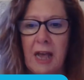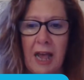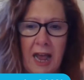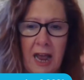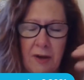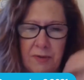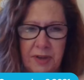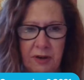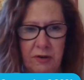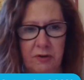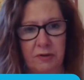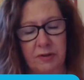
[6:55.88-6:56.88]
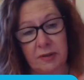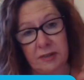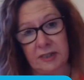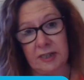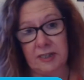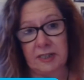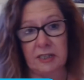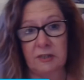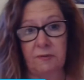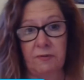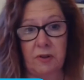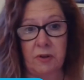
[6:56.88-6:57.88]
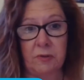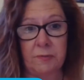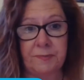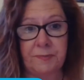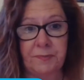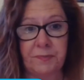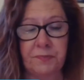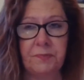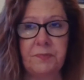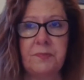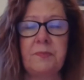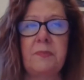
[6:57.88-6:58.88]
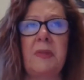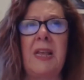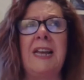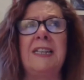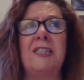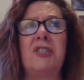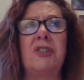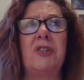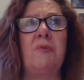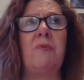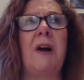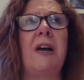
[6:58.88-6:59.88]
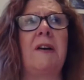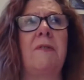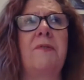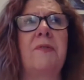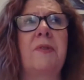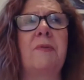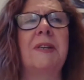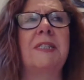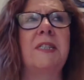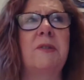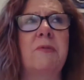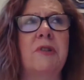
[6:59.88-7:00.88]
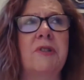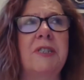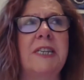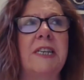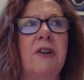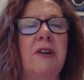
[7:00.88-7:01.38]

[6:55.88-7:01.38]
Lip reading: how the earth does its flow. And it took a while for the rest of the world to get